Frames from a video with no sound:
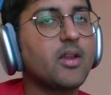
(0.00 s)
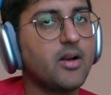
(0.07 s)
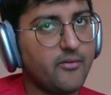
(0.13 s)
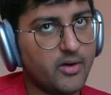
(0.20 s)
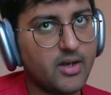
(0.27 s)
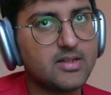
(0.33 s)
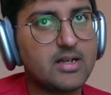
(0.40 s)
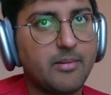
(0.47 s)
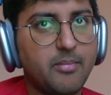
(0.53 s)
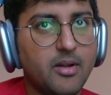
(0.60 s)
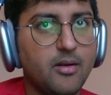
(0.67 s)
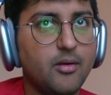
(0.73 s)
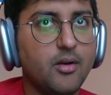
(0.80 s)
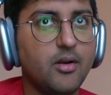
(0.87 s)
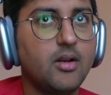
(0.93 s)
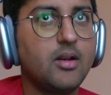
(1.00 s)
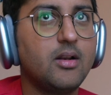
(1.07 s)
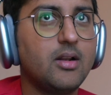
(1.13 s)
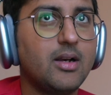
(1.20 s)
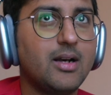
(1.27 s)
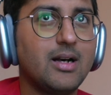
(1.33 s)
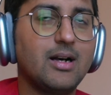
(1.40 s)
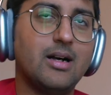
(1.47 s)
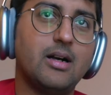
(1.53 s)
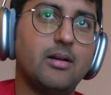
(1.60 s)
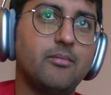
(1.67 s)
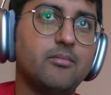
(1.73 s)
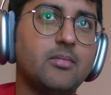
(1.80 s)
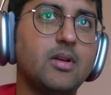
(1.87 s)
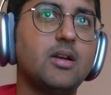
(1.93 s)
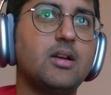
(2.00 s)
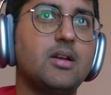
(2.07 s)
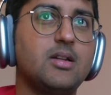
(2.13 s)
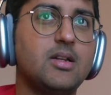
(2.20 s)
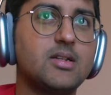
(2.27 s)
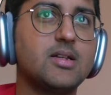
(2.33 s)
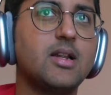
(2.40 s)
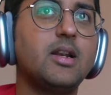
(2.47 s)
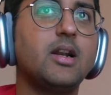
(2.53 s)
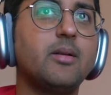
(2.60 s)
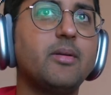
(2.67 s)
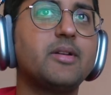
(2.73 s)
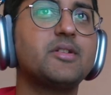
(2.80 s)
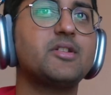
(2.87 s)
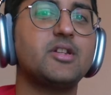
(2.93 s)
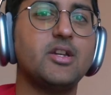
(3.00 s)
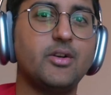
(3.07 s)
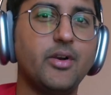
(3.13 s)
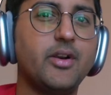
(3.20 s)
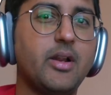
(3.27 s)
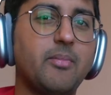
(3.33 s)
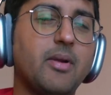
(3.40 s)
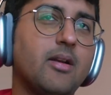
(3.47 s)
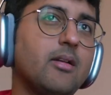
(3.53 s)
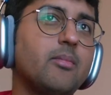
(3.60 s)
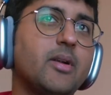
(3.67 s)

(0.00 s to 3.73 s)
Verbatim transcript: For example, uh, this is a little bit stereotypical,